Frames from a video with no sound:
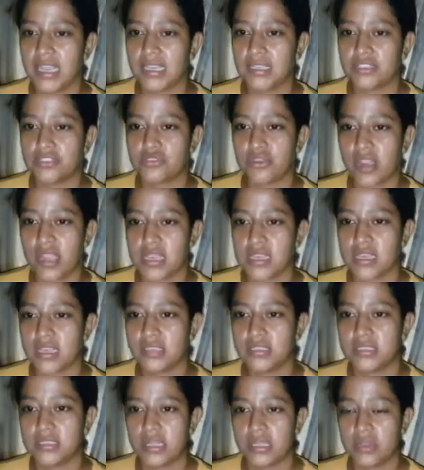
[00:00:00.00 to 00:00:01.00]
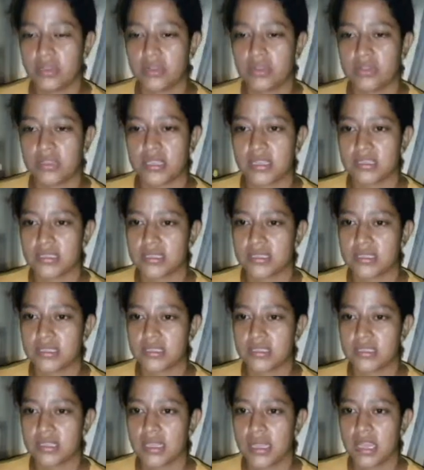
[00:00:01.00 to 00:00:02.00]
in a strange circumstance
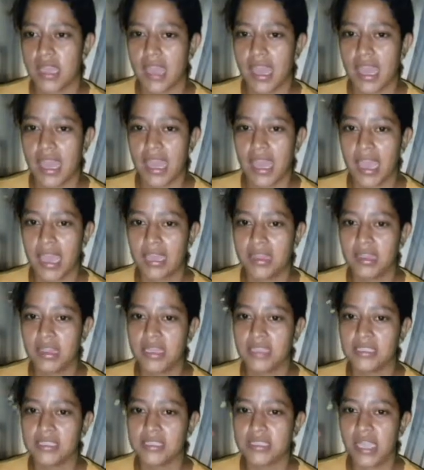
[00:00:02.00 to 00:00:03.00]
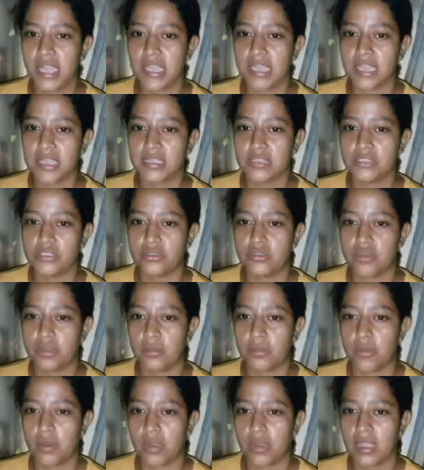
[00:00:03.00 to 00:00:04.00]
and is taken to the
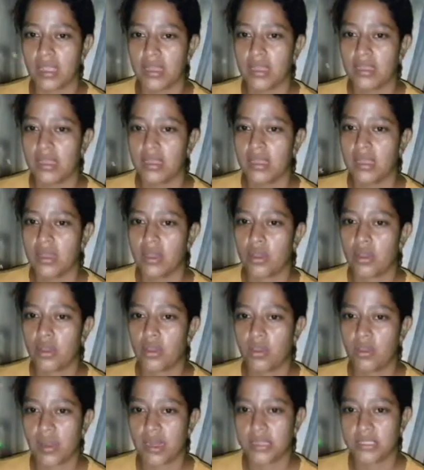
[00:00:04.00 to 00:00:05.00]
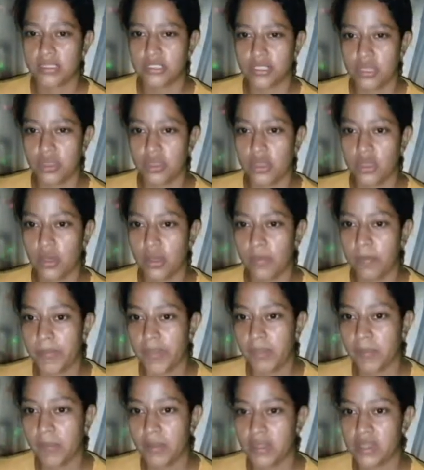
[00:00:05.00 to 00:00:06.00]
morgue where some young
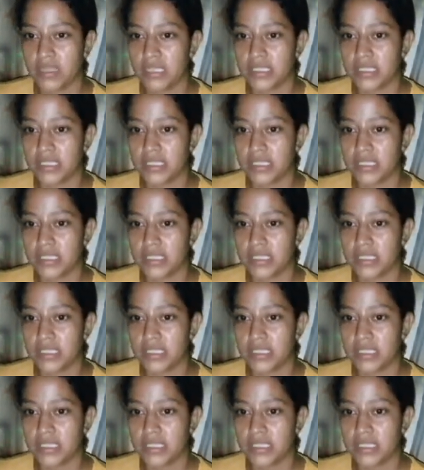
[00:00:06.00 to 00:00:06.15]
people